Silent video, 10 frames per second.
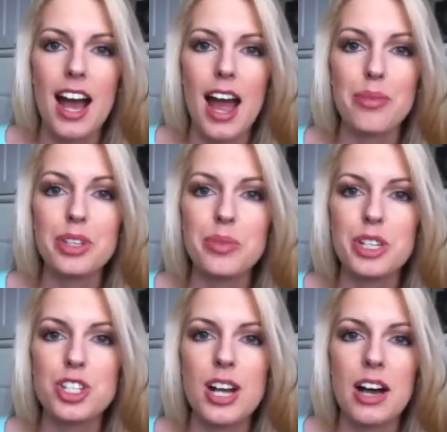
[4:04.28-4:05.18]
I really
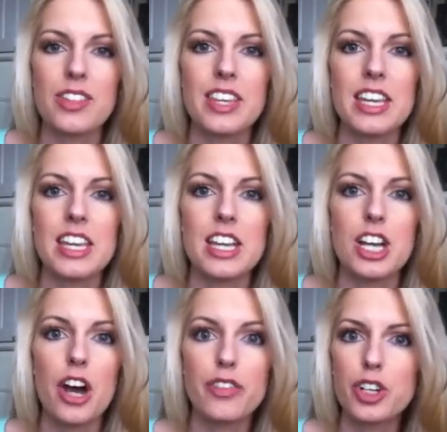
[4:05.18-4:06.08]
want to try out the
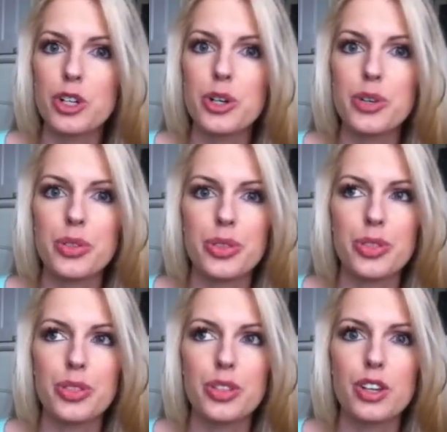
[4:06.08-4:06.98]
CoverGirl
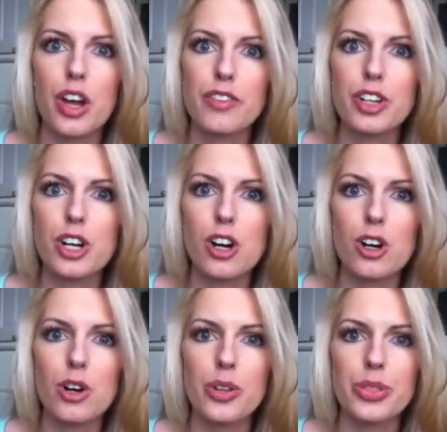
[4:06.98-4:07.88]

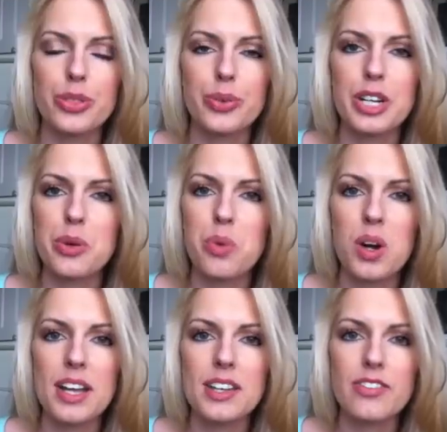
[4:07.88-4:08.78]

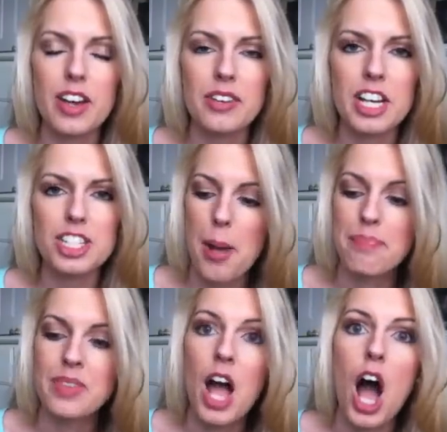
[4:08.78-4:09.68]
3-to-1 foundation.
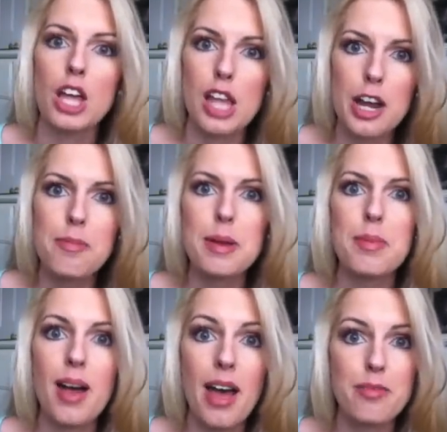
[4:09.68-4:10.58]
A lot of
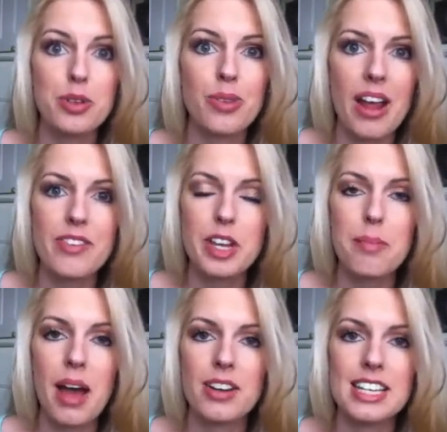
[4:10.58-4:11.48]
people have been raving
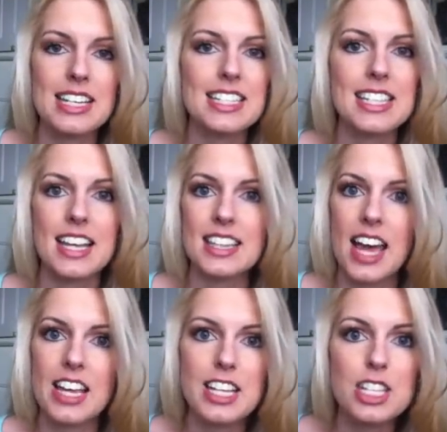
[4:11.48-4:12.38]
about it and saying
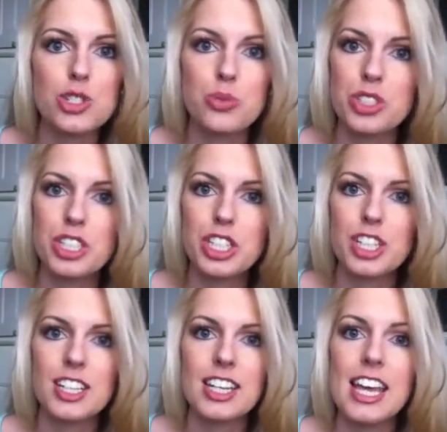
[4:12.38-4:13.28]
that it is really
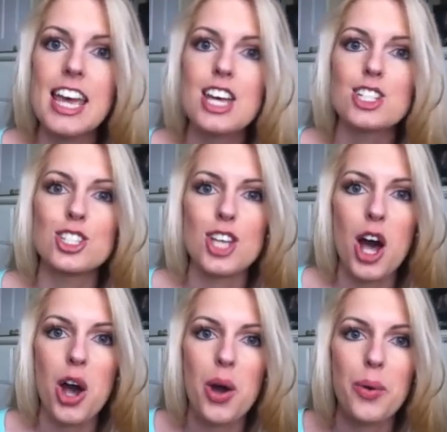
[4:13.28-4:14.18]
good.
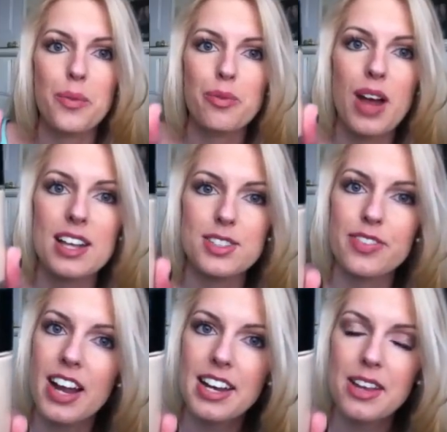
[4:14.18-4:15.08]
So as of
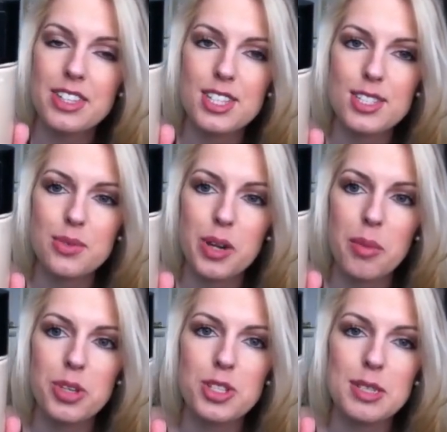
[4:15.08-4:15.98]
right now, this is the one
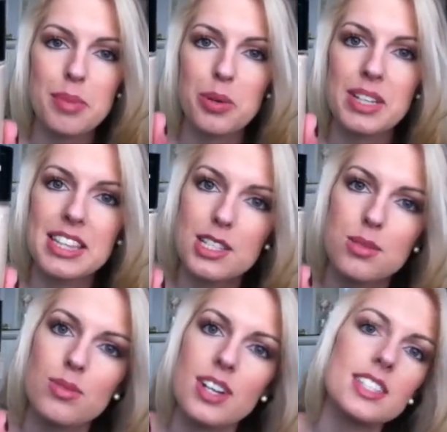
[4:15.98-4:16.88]
I'm using, but when this
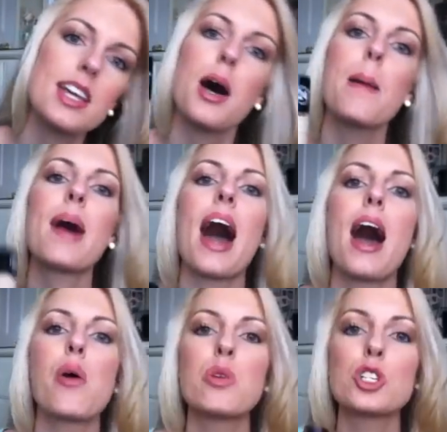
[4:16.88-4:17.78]
one runs up,
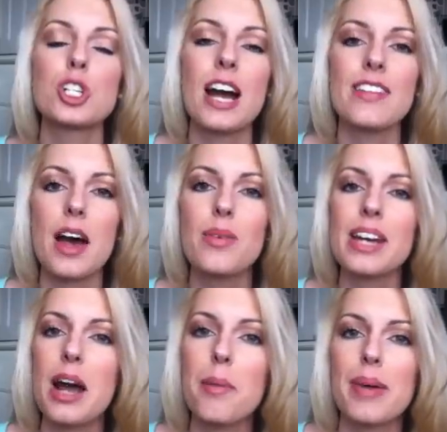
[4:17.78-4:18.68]
I will try that
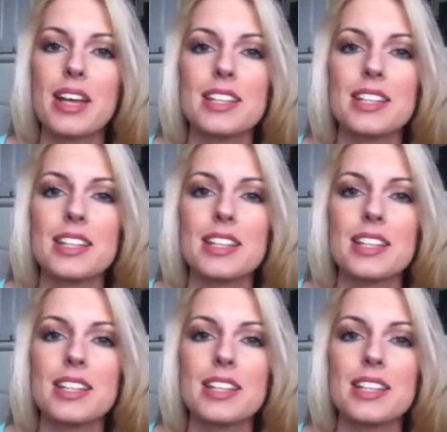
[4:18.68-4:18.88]
one out